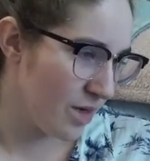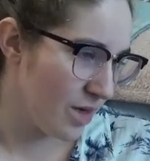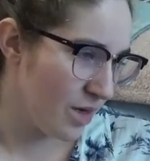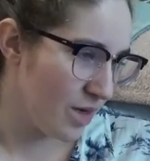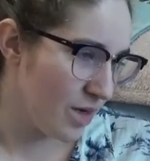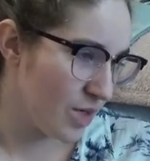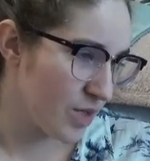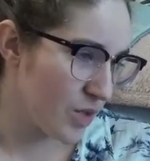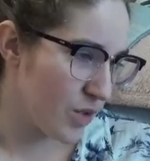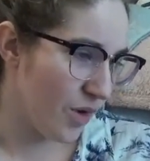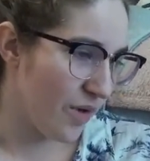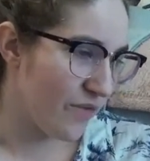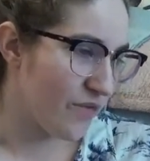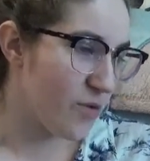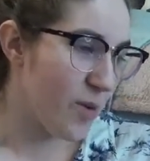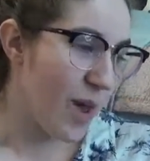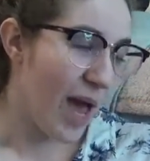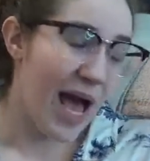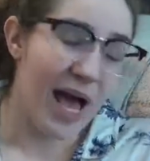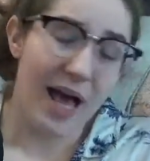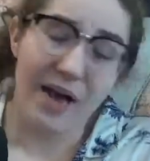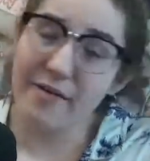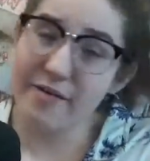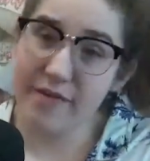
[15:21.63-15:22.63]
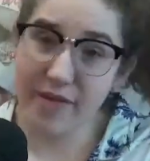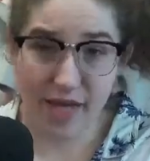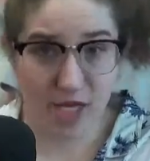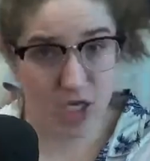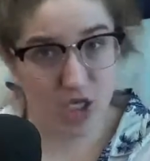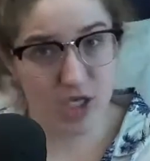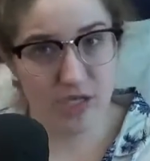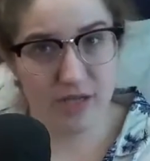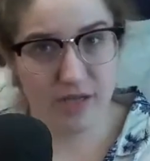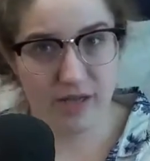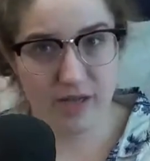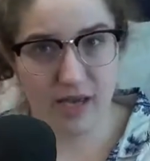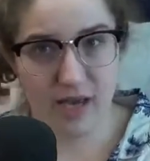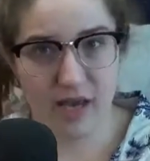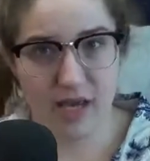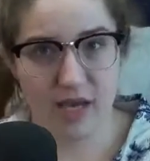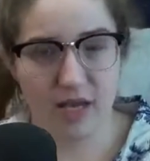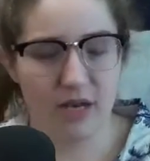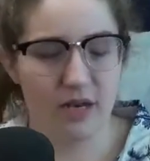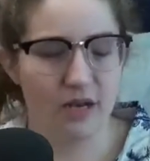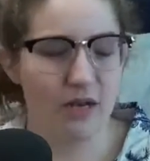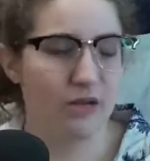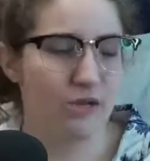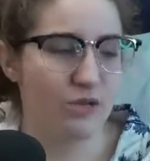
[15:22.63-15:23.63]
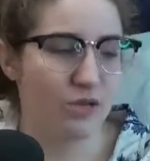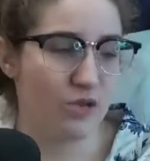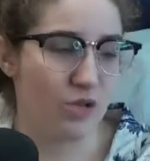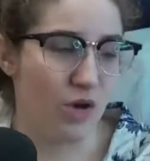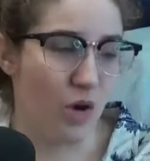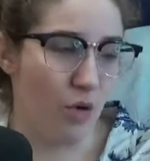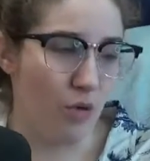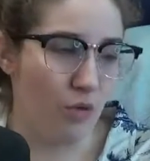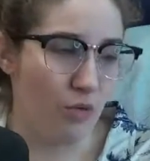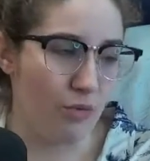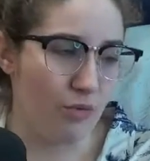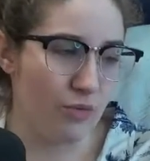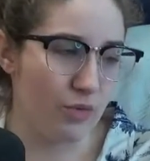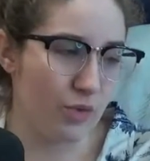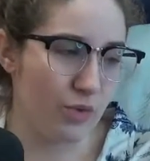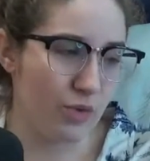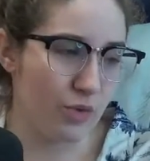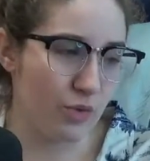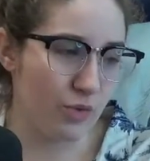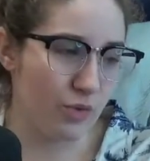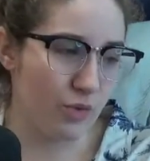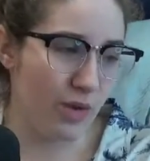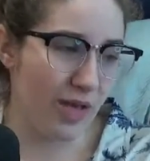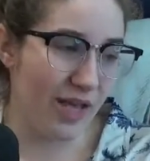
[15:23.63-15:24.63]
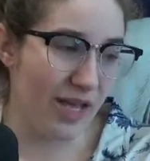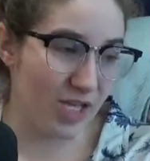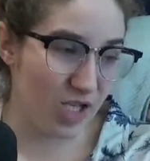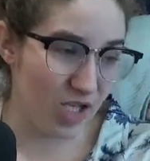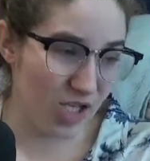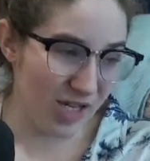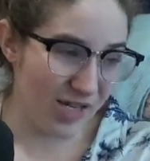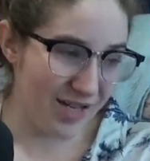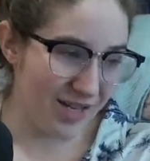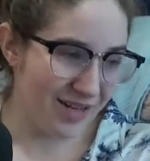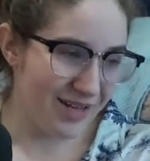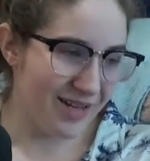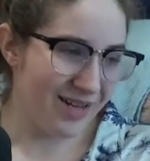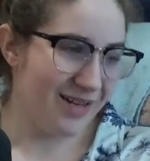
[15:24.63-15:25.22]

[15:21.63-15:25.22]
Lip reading: So if you have itchy skin, don't itch it.